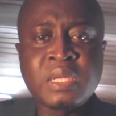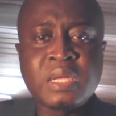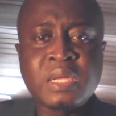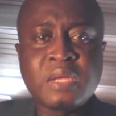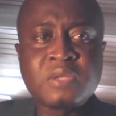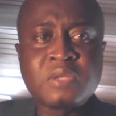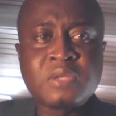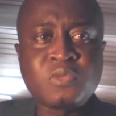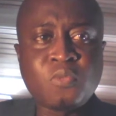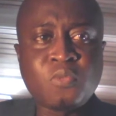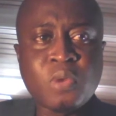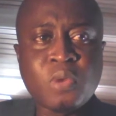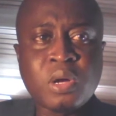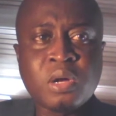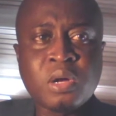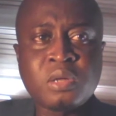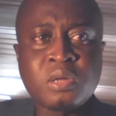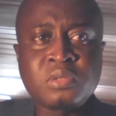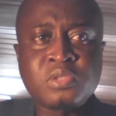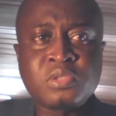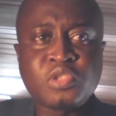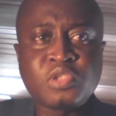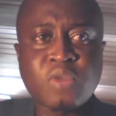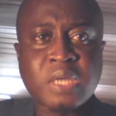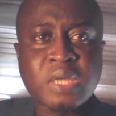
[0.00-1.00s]
is well
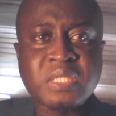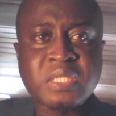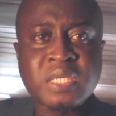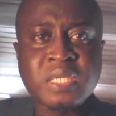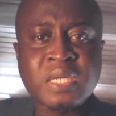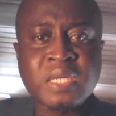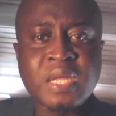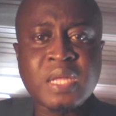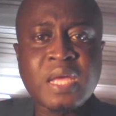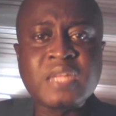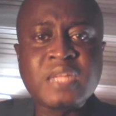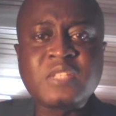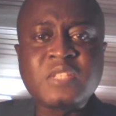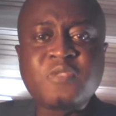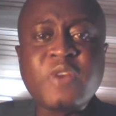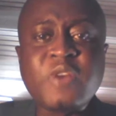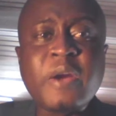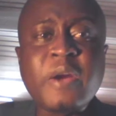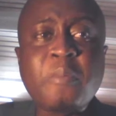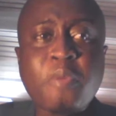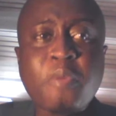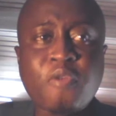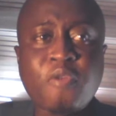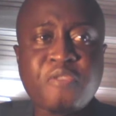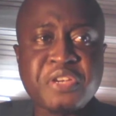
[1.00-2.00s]
structured and is
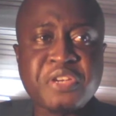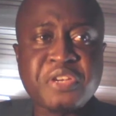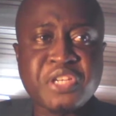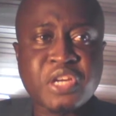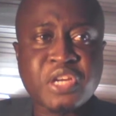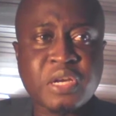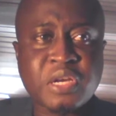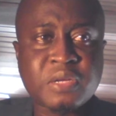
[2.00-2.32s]
very professional.